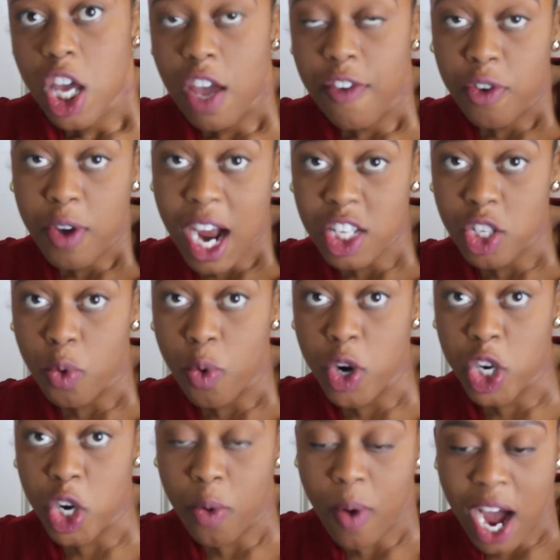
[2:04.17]
If you guys are
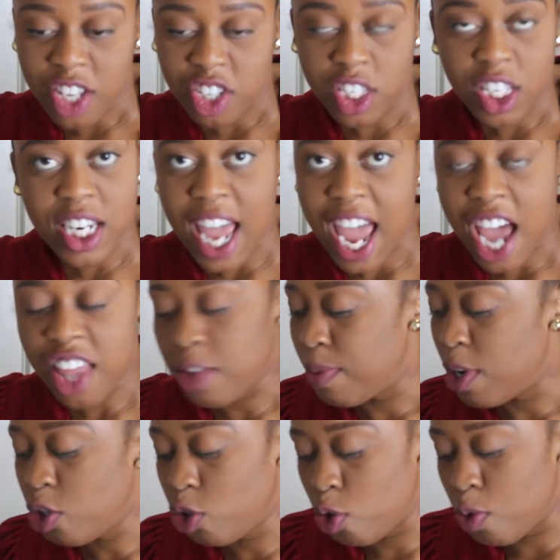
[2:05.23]
wondering why I just didn't add the
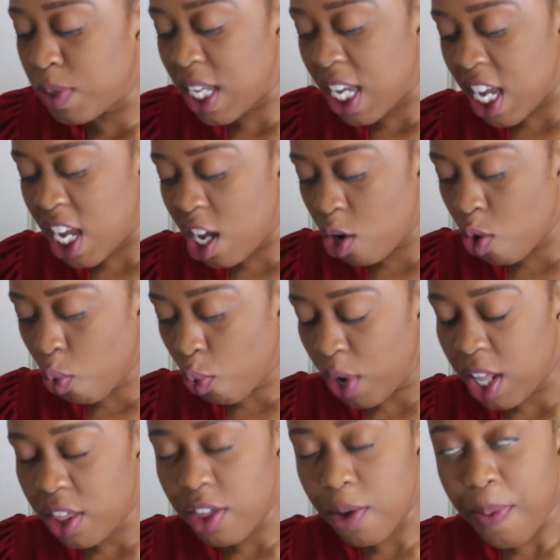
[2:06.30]
mushrooms in
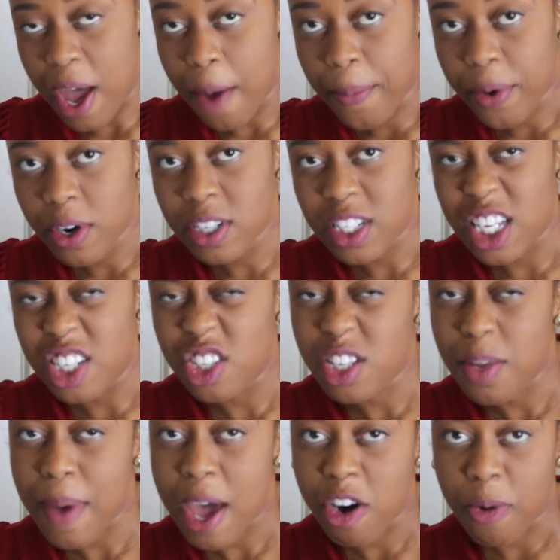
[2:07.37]
with the peppers, it's just
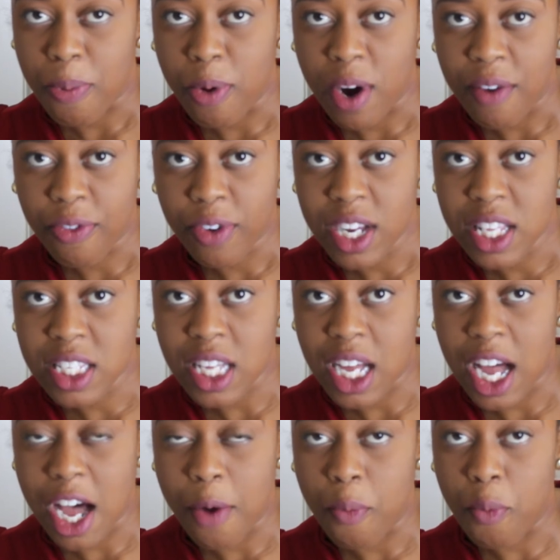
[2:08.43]
a matter of preference.
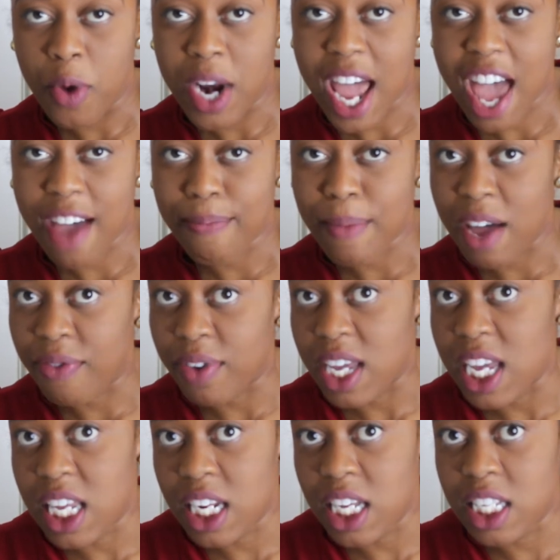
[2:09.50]
When I have my
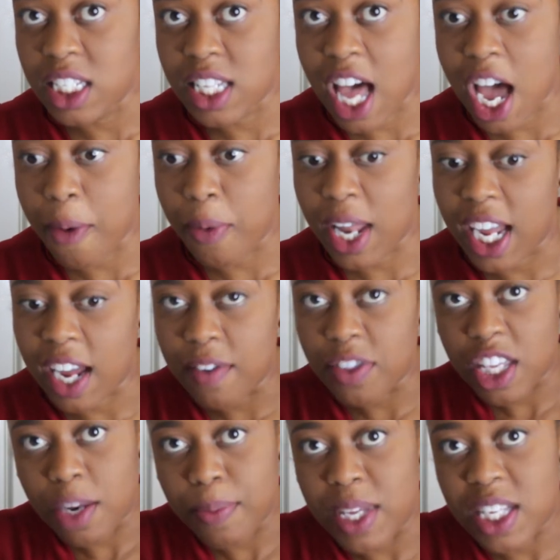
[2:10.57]
fajitas, I would like
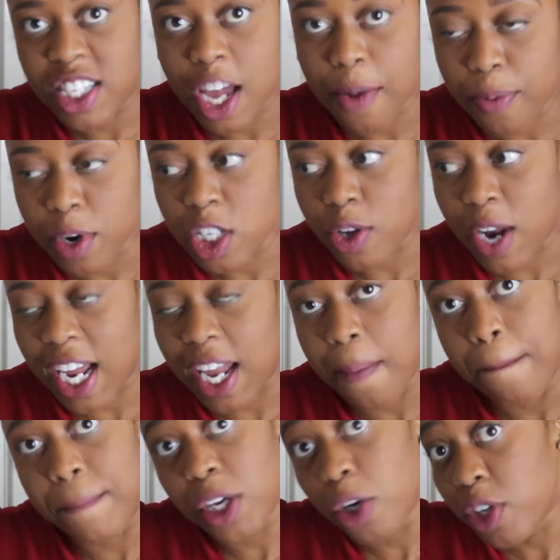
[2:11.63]
everything to be separate so I
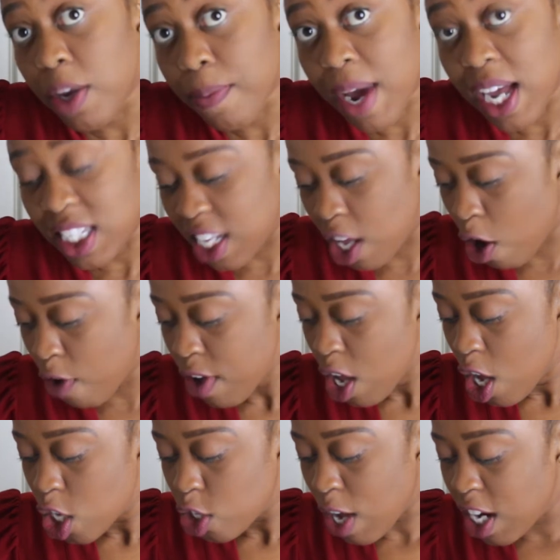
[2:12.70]
can build it myself.
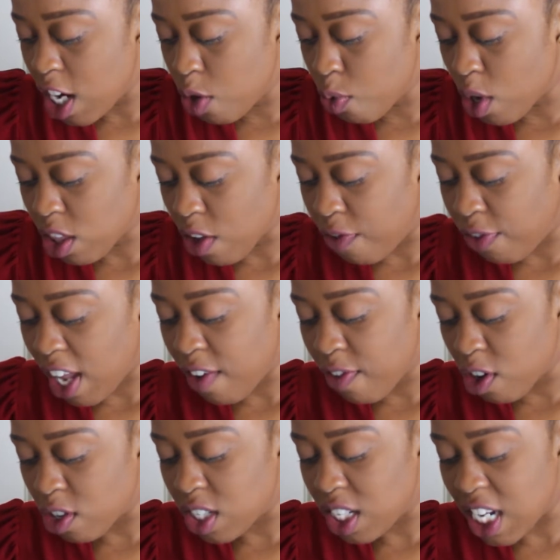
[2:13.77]
So I didn't want the
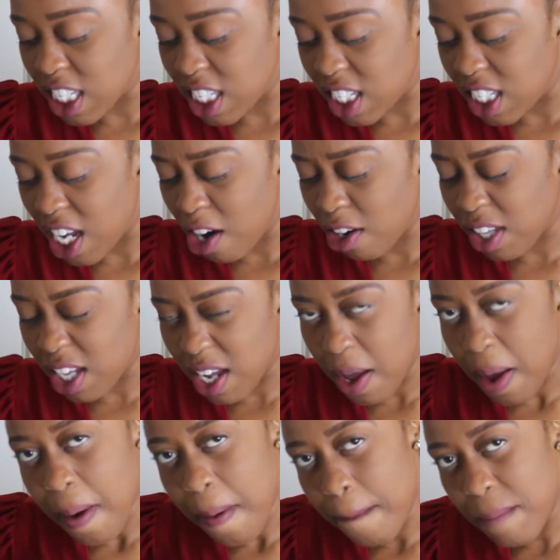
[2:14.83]
flavors
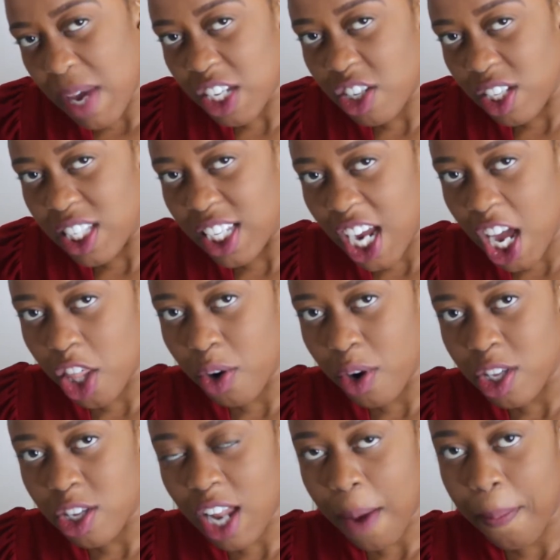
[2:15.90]
necessarily meshing together
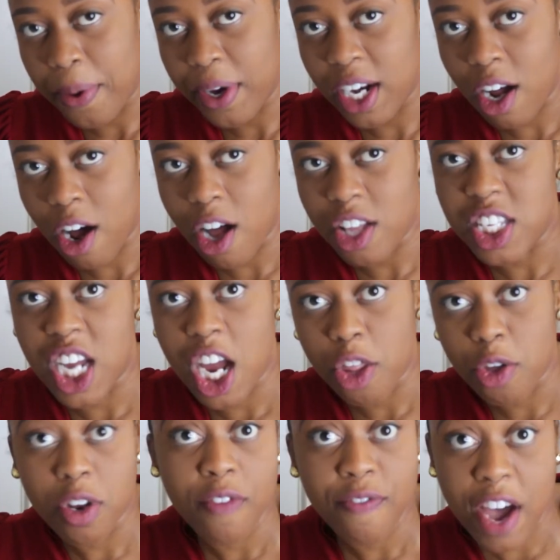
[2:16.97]
until I put it all
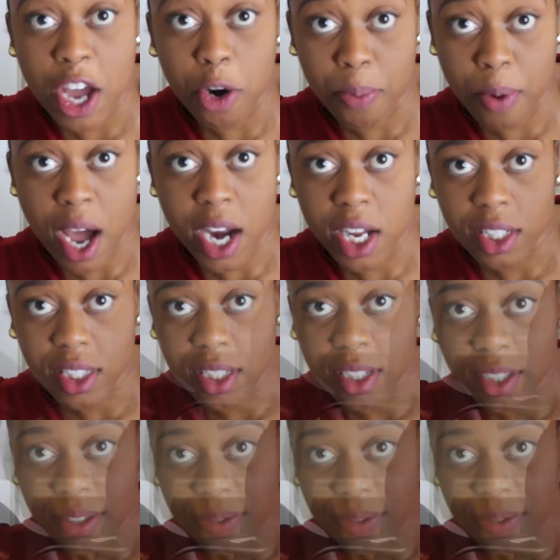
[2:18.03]
together in the final product.